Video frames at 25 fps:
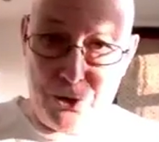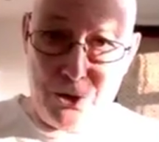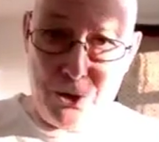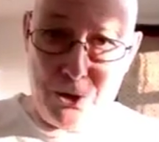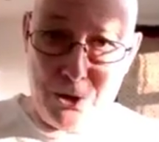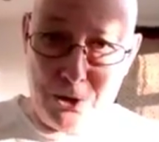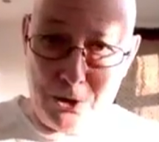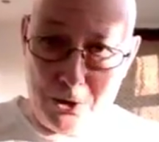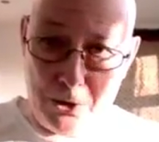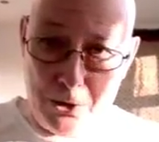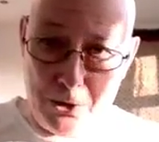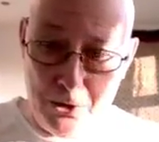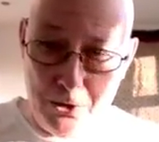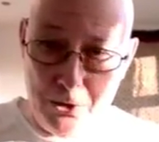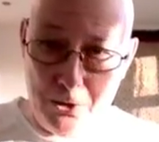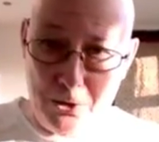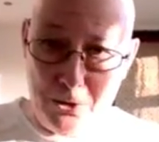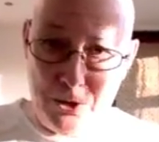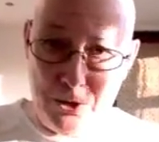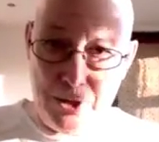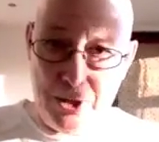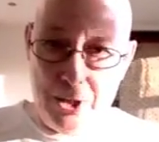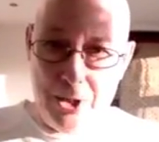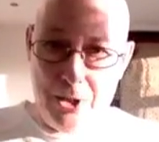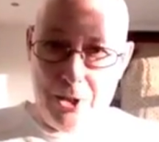
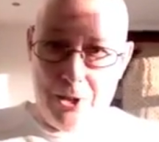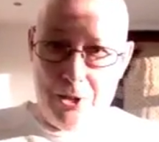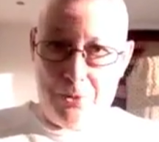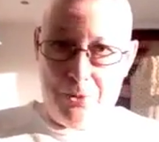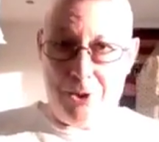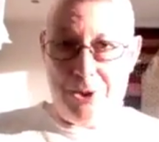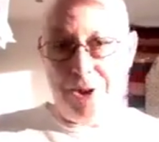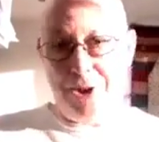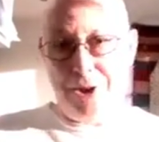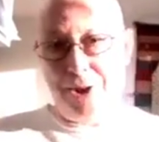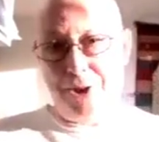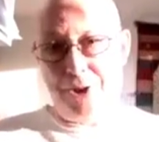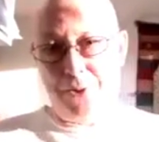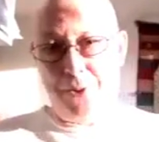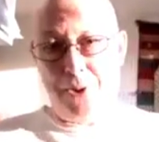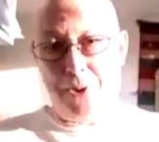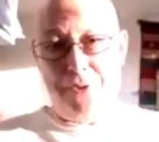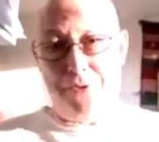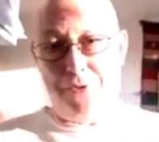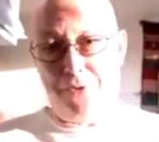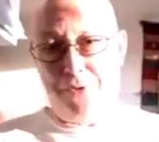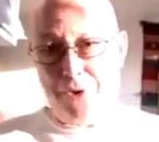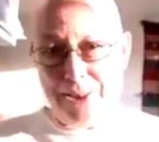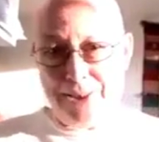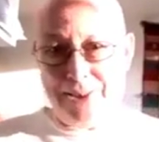conclude, what is
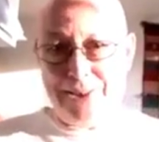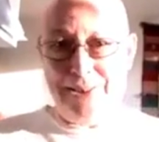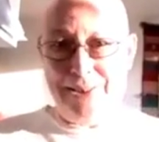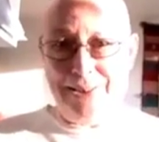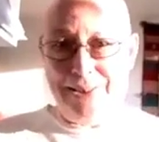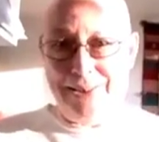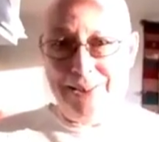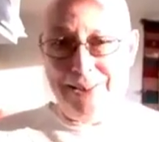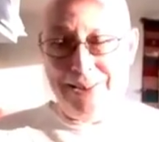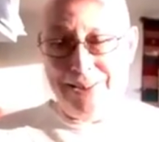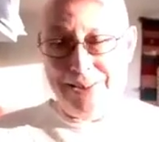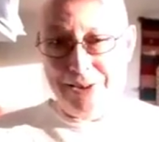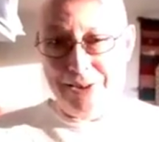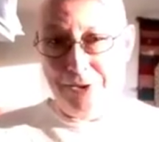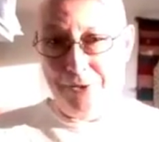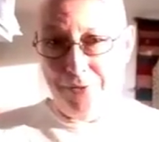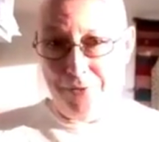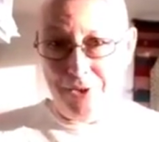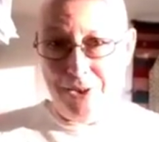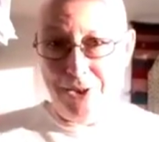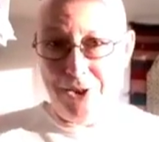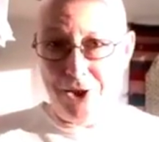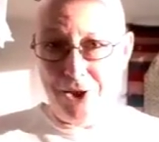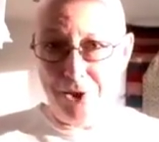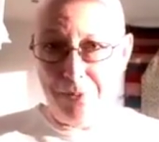quite frankly an
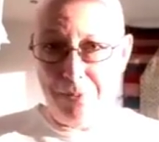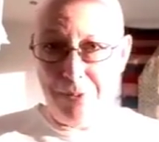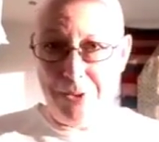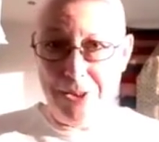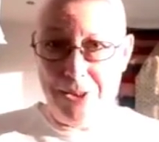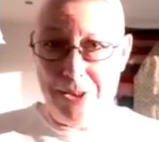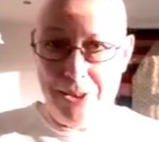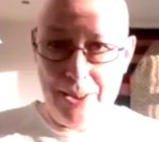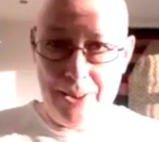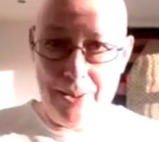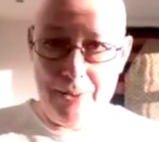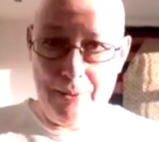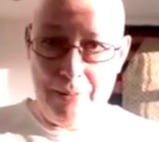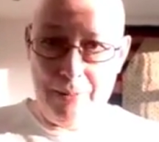advertisement,